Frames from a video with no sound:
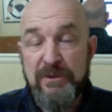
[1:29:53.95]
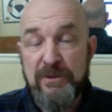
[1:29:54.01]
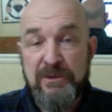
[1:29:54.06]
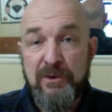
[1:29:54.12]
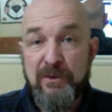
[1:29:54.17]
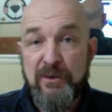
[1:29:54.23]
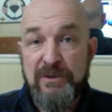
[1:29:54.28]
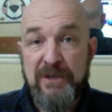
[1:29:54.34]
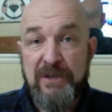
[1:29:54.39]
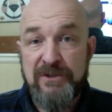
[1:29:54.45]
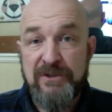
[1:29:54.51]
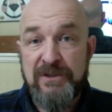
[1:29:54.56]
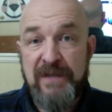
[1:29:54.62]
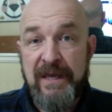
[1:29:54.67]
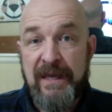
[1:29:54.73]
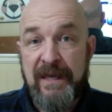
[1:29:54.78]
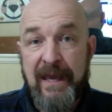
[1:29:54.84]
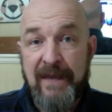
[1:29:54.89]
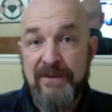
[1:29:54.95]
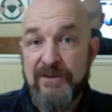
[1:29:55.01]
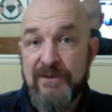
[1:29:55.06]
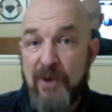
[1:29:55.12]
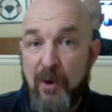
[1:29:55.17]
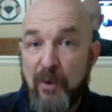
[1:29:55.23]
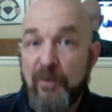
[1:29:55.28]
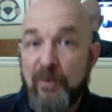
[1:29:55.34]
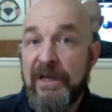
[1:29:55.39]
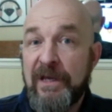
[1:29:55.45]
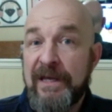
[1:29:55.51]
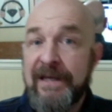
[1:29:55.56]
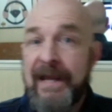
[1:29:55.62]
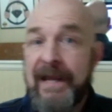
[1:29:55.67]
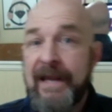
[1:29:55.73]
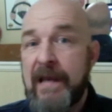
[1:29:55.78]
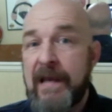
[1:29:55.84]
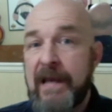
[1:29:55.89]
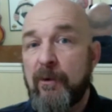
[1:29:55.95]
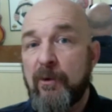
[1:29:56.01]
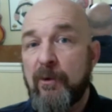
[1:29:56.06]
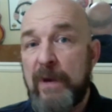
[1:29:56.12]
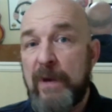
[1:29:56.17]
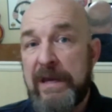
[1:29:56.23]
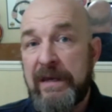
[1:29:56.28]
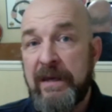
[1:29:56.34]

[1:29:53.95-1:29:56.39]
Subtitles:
no such thing as only an 80-hour week.